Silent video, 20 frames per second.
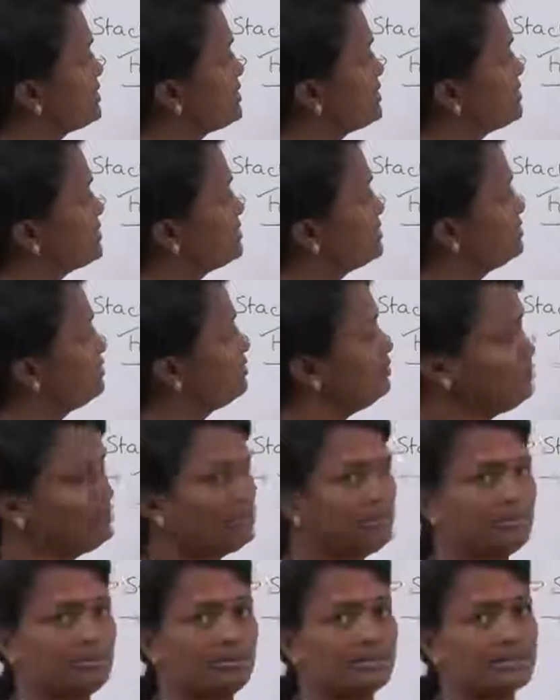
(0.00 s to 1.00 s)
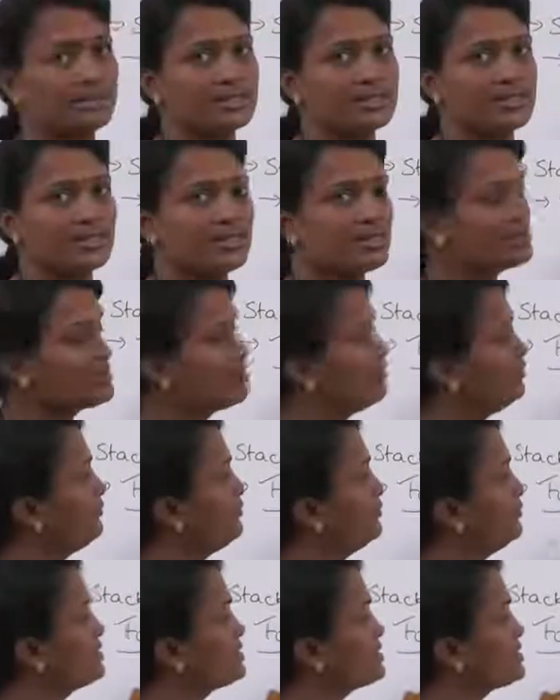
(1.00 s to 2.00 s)
this is the status
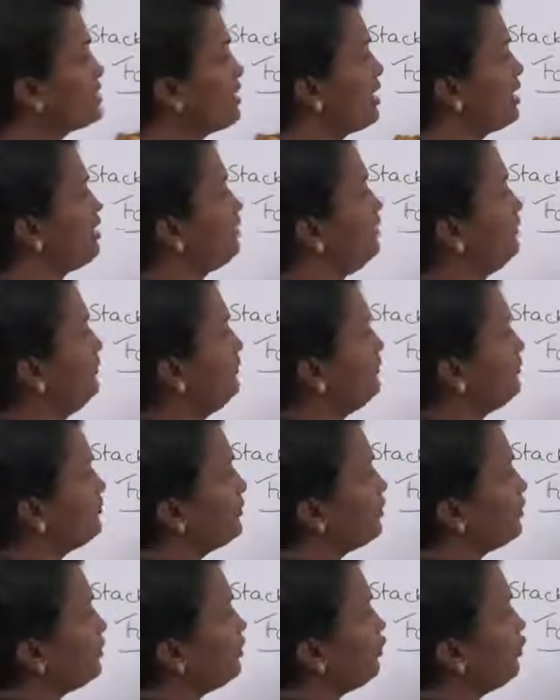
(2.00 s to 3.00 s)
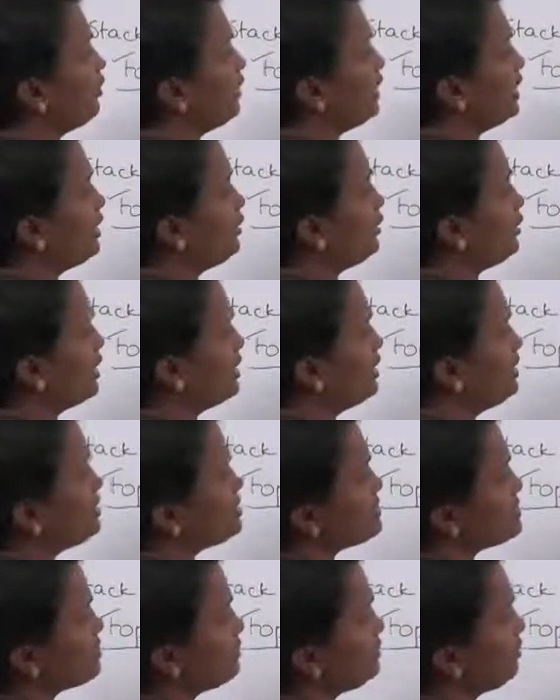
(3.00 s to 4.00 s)
of your stack. Now where you can
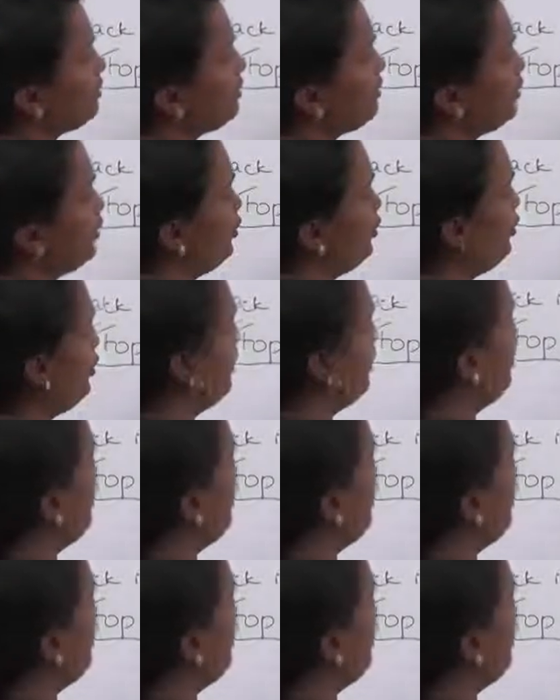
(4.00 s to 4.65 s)
insert your new